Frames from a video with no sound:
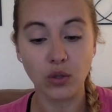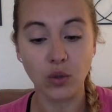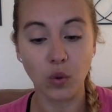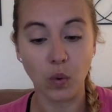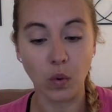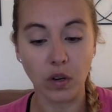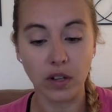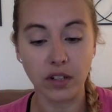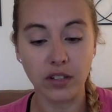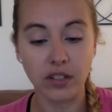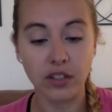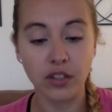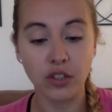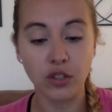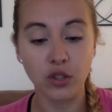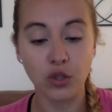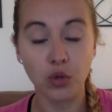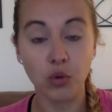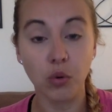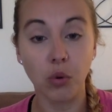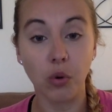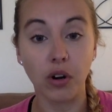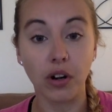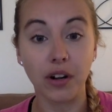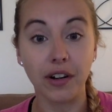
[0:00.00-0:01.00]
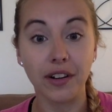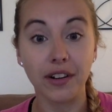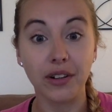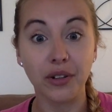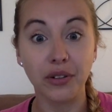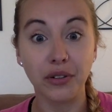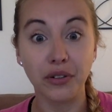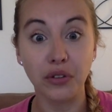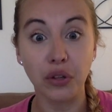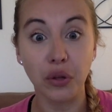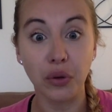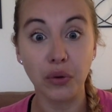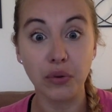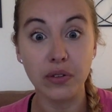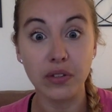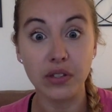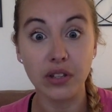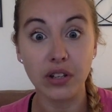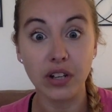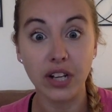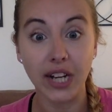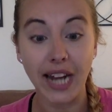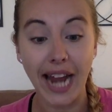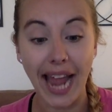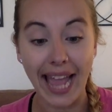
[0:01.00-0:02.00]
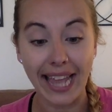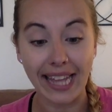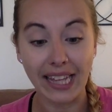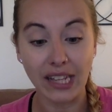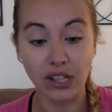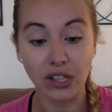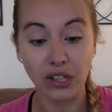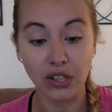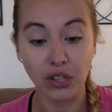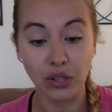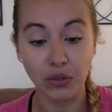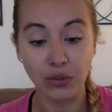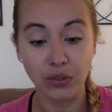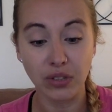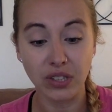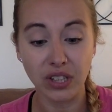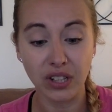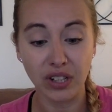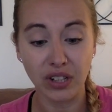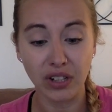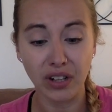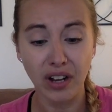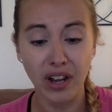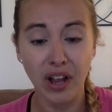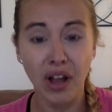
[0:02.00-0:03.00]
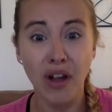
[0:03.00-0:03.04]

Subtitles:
towards the shore, closer and closer.